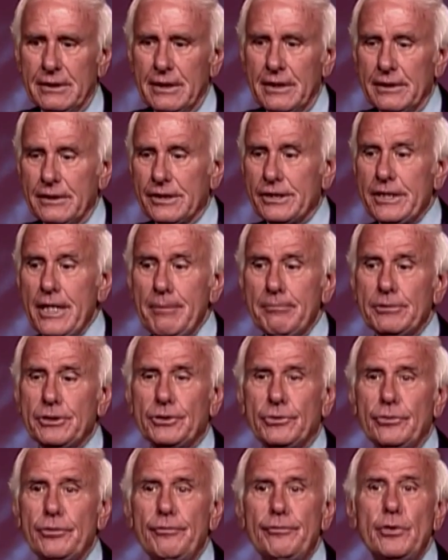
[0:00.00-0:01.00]
The same is
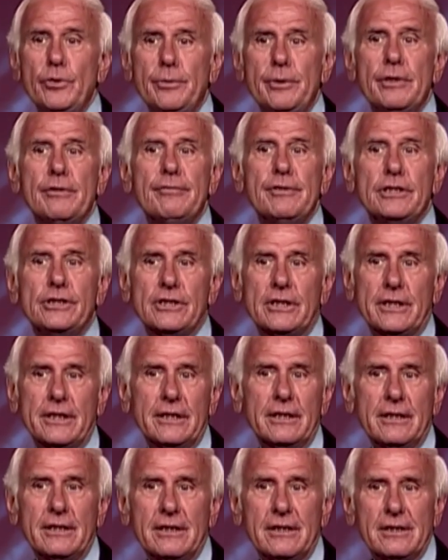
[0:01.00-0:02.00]
true of you individually.
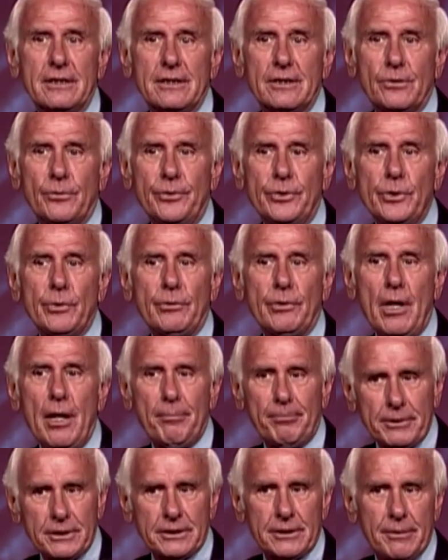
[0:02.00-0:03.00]
When you
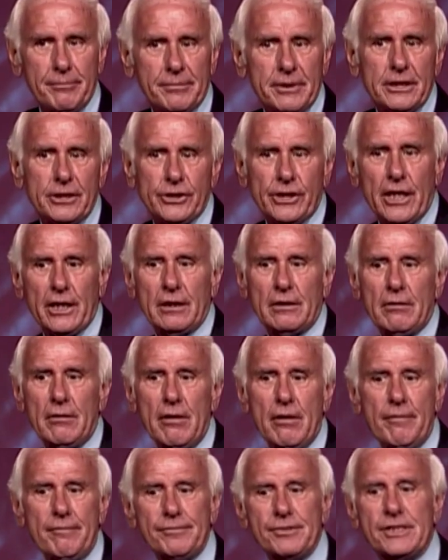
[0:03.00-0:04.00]
accomplish something, check it
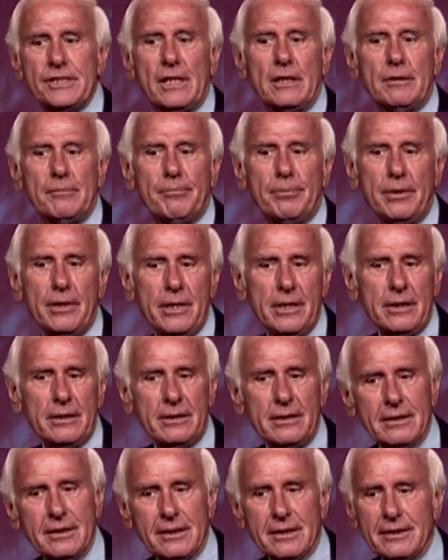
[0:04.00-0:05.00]
off, celebrate.
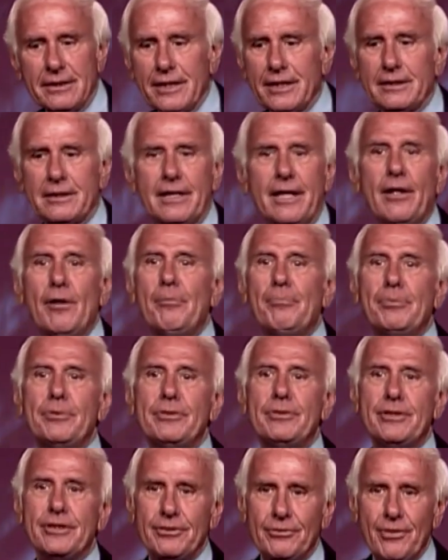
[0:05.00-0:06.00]
It'll help you
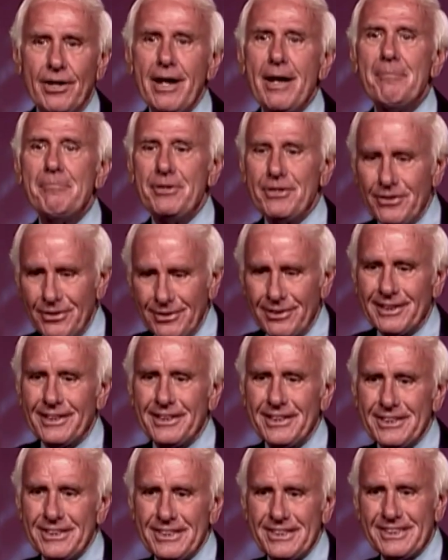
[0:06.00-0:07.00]
to grab your
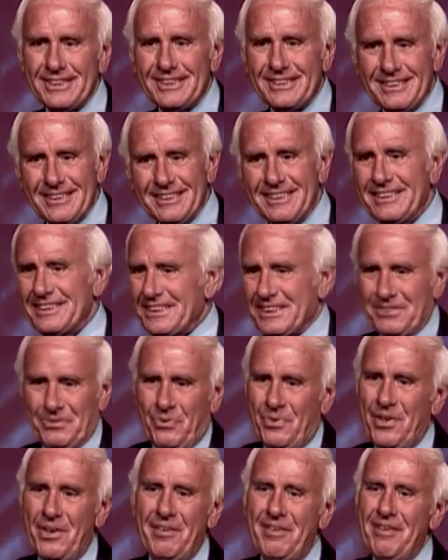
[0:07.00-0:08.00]
list,
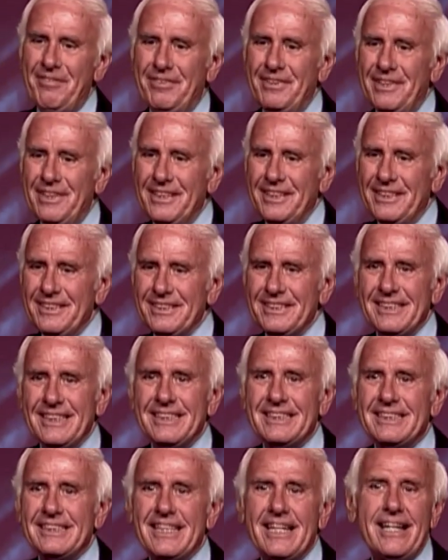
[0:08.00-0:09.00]
wherever it is,
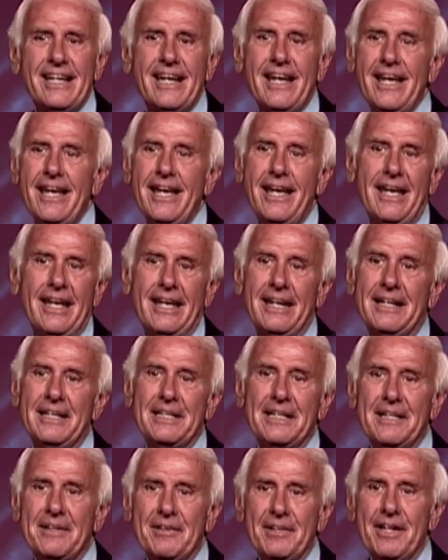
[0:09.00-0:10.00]
and say, hey,
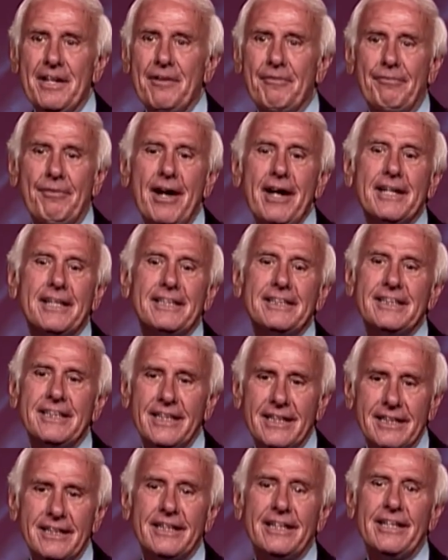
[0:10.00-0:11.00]
if I can
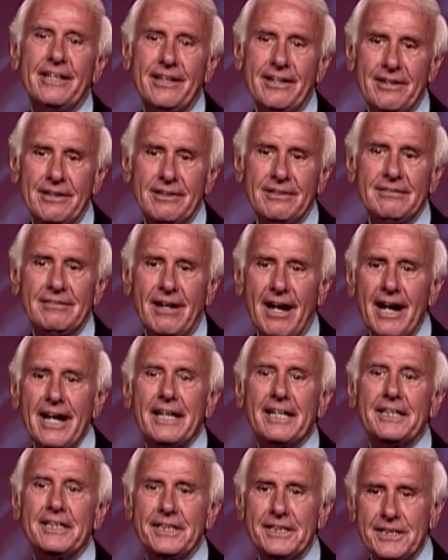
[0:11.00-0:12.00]
get here, I
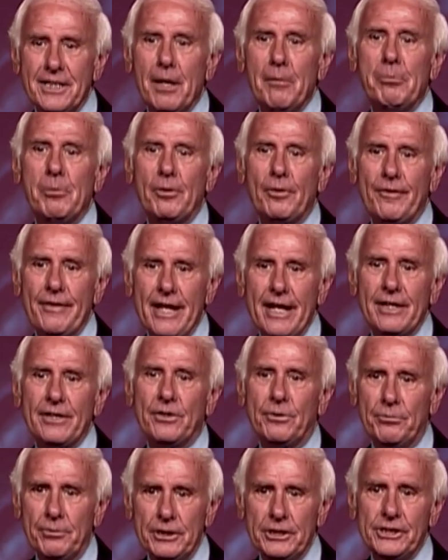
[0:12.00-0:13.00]
can double that
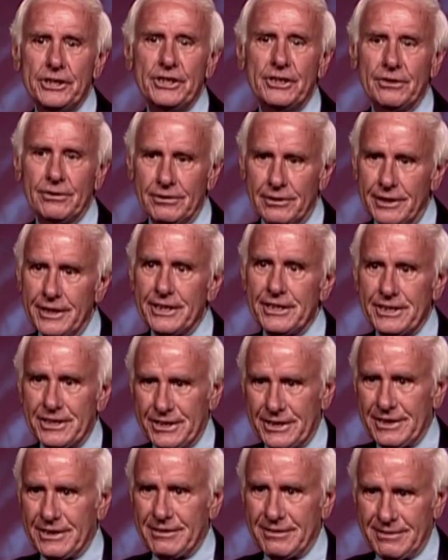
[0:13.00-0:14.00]
original
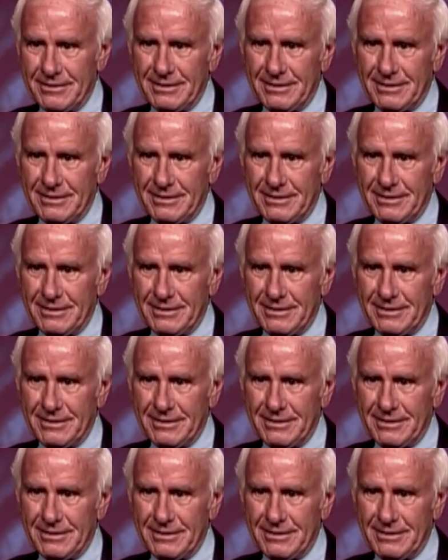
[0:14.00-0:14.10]
list.